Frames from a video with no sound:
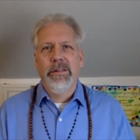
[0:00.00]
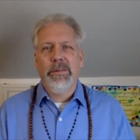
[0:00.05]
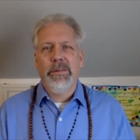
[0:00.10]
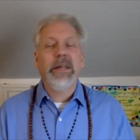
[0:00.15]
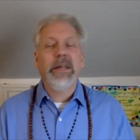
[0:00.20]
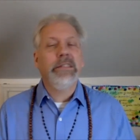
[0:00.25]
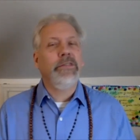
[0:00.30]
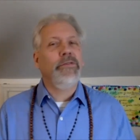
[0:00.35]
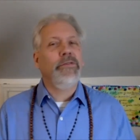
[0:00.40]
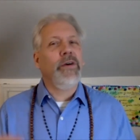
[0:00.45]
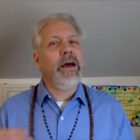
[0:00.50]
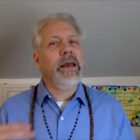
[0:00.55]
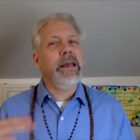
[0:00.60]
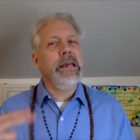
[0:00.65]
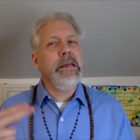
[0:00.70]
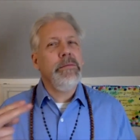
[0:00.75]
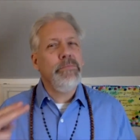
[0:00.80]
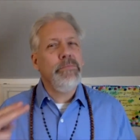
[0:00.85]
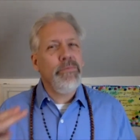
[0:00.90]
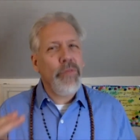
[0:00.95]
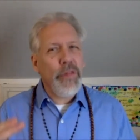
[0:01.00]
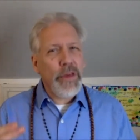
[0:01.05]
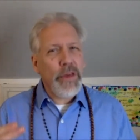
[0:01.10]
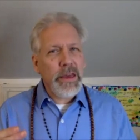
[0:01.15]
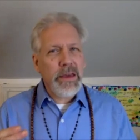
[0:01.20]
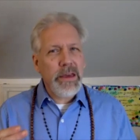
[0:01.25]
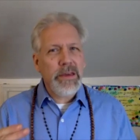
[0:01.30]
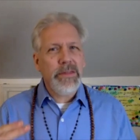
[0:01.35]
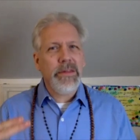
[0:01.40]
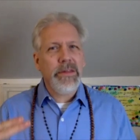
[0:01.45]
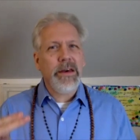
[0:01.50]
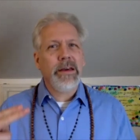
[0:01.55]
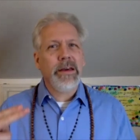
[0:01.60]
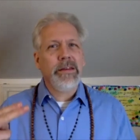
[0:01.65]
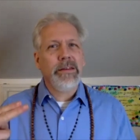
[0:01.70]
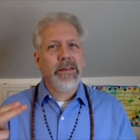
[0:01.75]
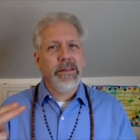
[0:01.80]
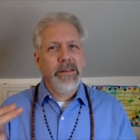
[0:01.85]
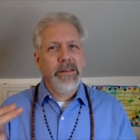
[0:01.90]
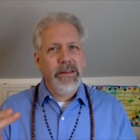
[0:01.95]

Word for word: Because if I keep thinking that,